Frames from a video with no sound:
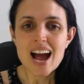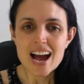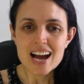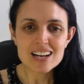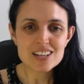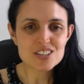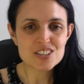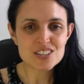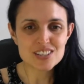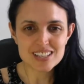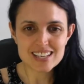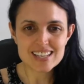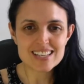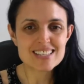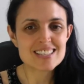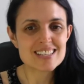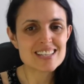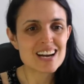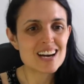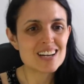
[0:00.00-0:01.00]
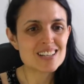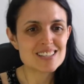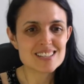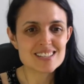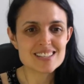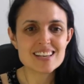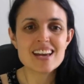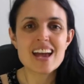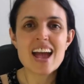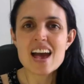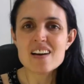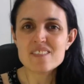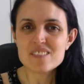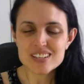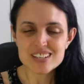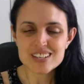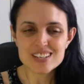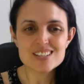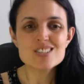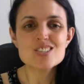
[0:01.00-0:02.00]
actually start to see
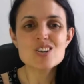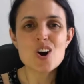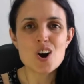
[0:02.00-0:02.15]
evidence